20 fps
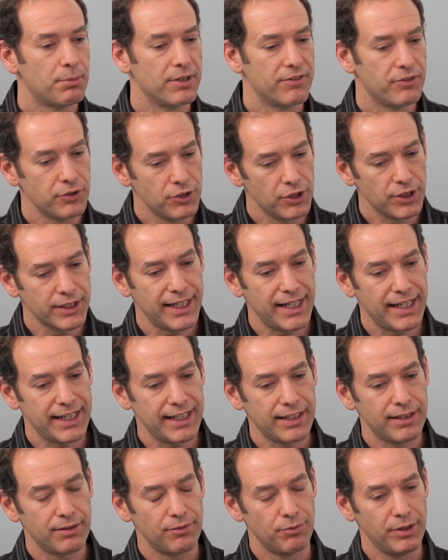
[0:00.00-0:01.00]
But if you look at
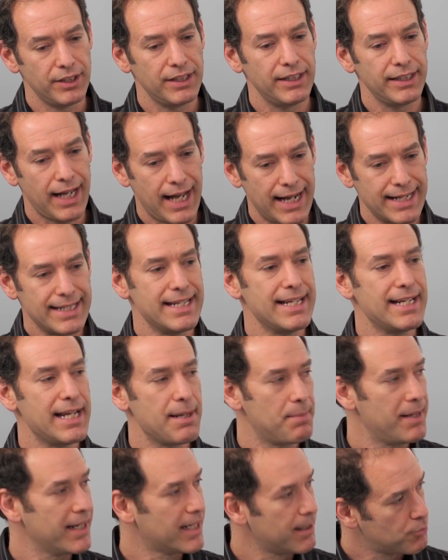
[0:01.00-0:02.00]
it, really, I need a
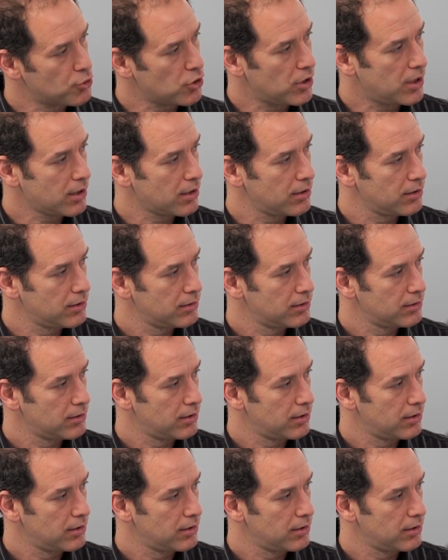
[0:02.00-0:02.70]
pickup truck.